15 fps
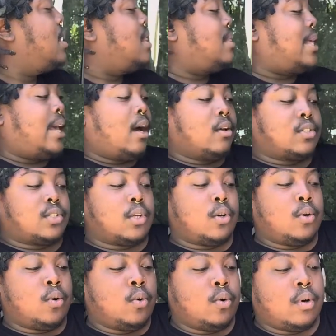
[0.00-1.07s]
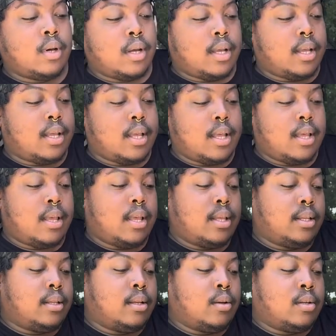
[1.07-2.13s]
they also
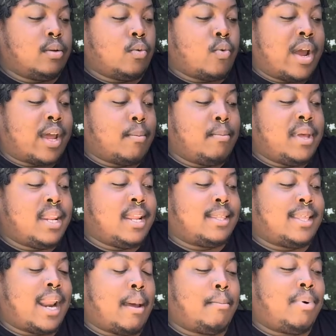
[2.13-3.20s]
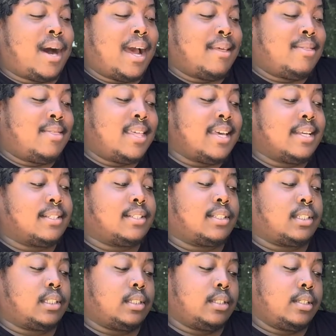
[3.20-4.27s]
recommended that I buy
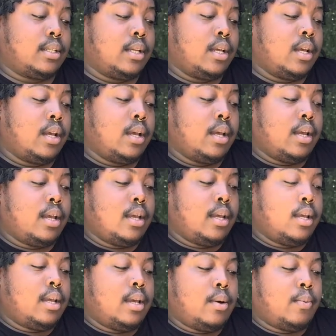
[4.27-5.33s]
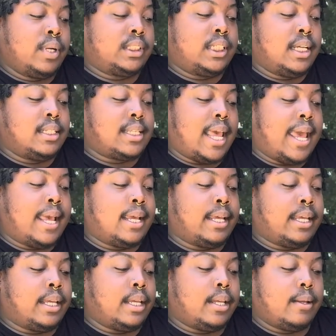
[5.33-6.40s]
this, which is a